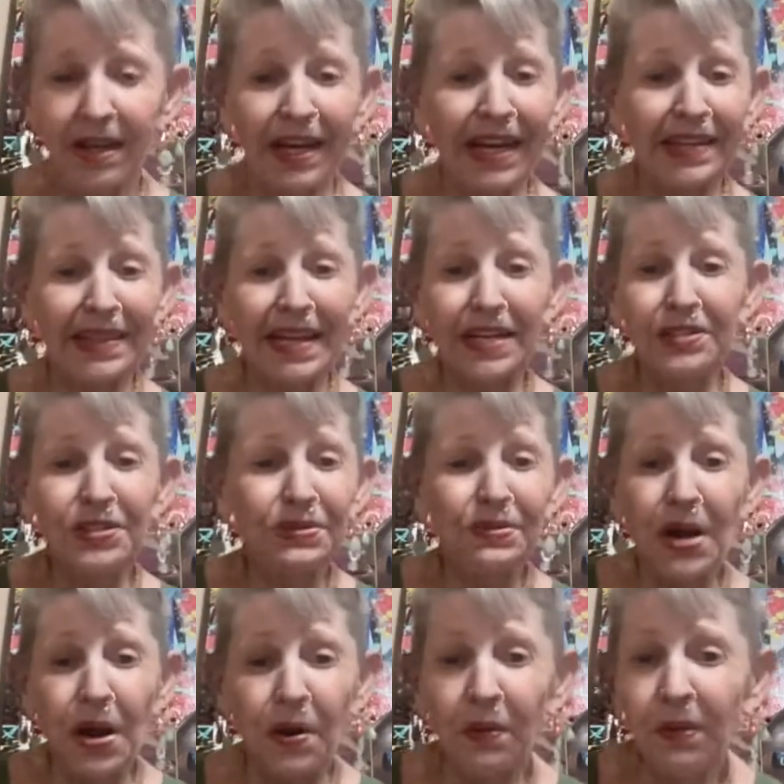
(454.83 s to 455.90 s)
And then you
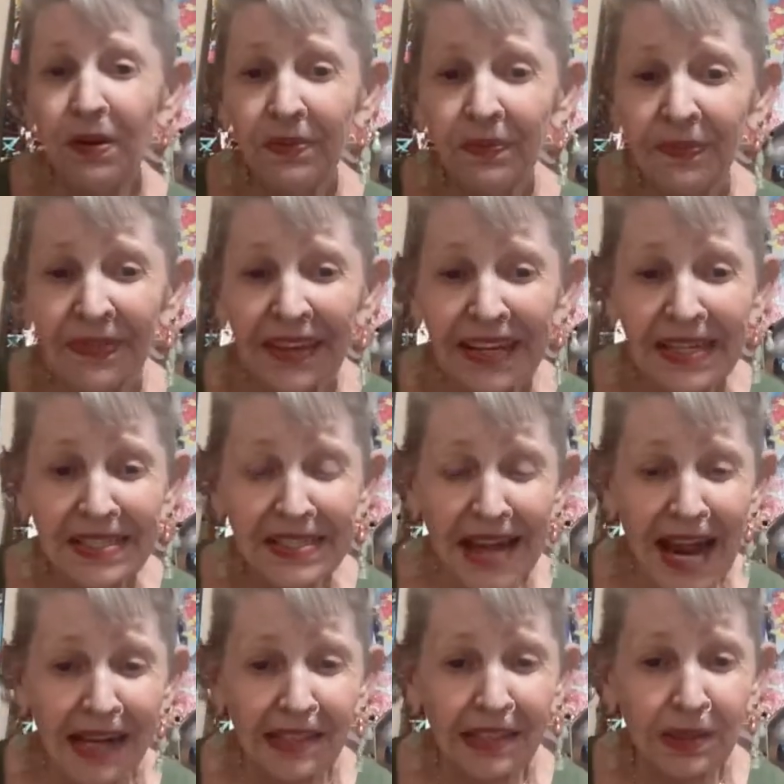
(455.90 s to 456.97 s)
know
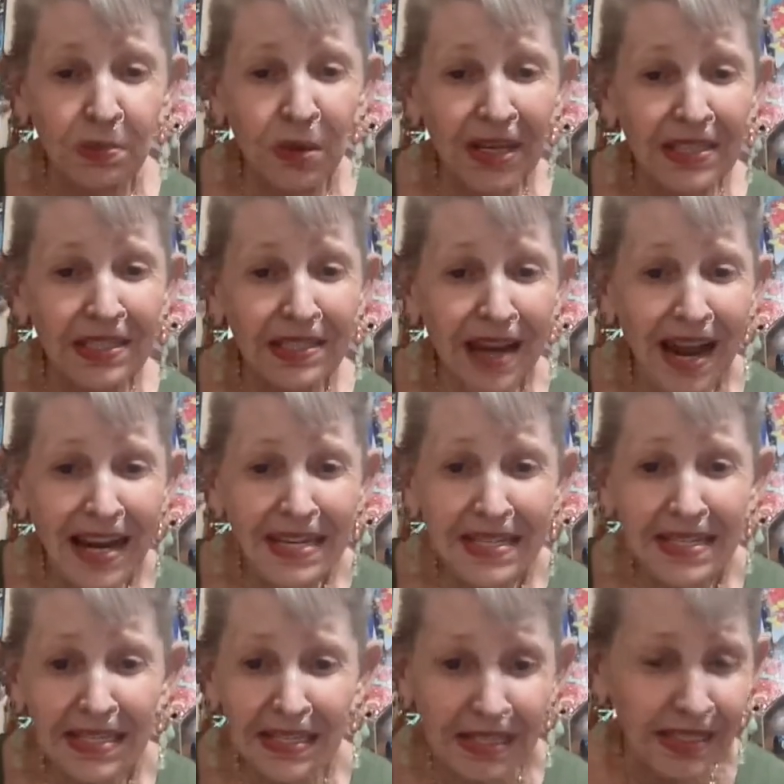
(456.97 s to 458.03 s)
exactly what
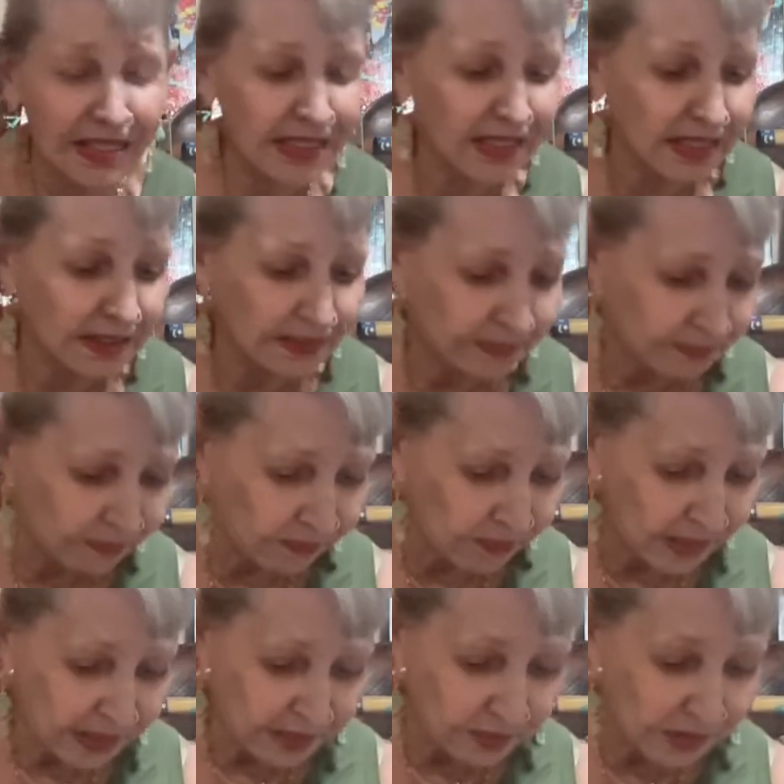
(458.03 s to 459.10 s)
size it is
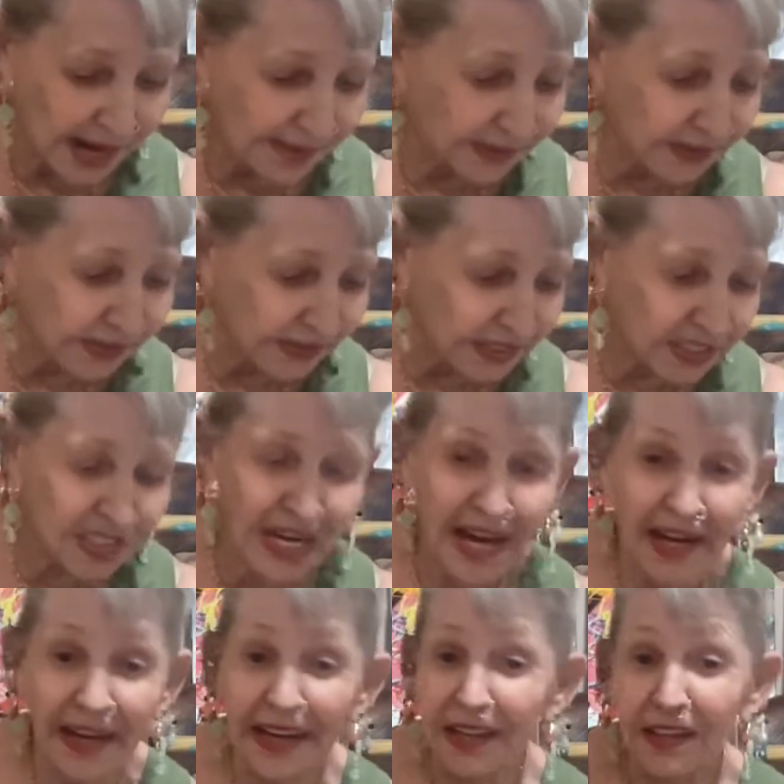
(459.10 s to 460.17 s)
rather than
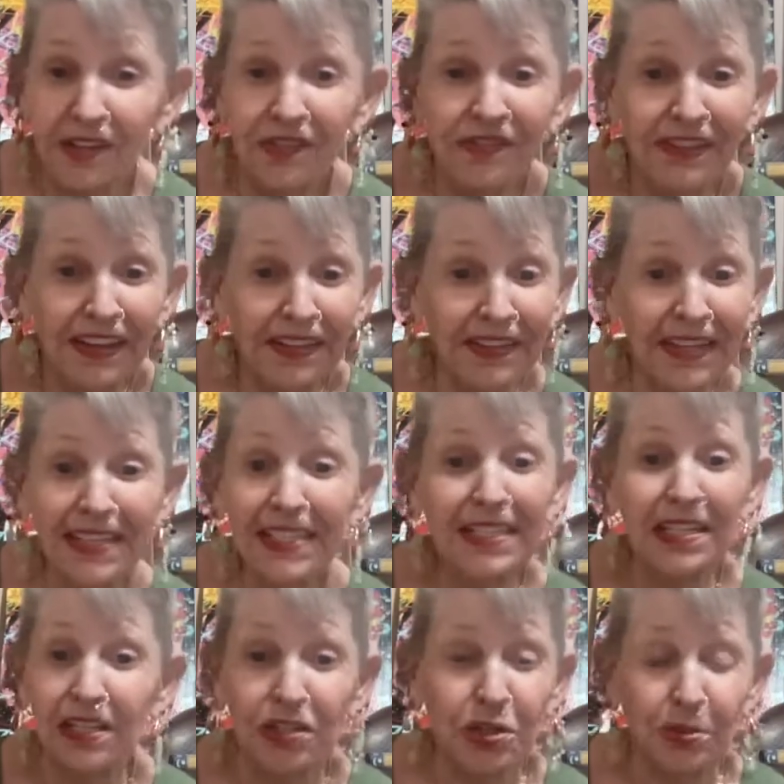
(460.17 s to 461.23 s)
saying it'll fit this
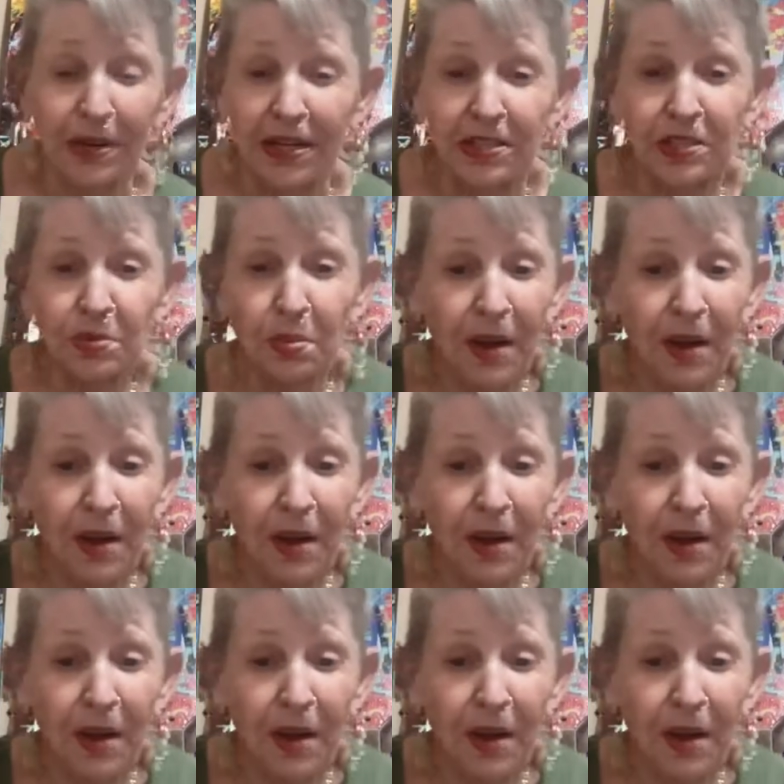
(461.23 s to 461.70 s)
interest.